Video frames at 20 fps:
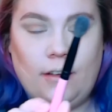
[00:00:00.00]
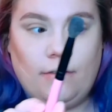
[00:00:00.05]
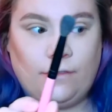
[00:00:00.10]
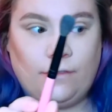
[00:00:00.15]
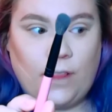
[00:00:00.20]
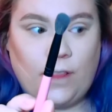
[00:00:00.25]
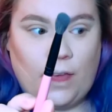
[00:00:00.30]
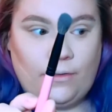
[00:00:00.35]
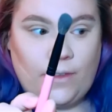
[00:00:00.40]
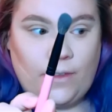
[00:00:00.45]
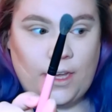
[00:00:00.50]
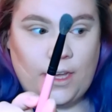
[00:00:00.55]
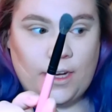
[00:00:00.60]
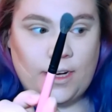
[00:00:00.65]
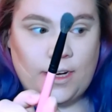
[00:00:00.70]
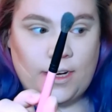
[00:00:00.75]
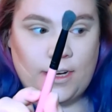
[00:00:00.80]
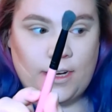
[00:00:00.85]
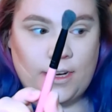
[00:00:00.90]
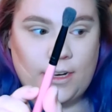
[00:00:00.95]

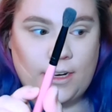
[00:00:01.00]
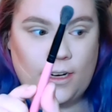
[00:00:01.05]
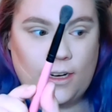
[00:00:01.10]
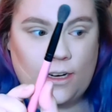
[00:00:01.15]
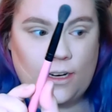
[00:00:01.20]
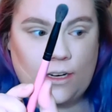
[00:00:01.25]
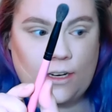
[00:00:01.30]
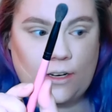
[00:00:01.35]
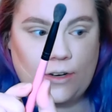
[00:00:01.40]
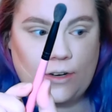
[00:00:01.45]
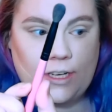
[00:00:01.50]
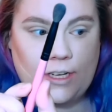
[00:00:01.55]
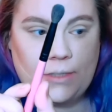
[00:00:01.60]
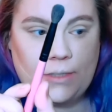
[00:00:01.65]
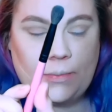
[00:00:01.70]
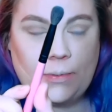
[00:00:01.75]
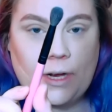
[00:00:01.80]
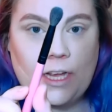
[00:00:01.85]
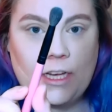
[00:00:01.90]
fluffier crease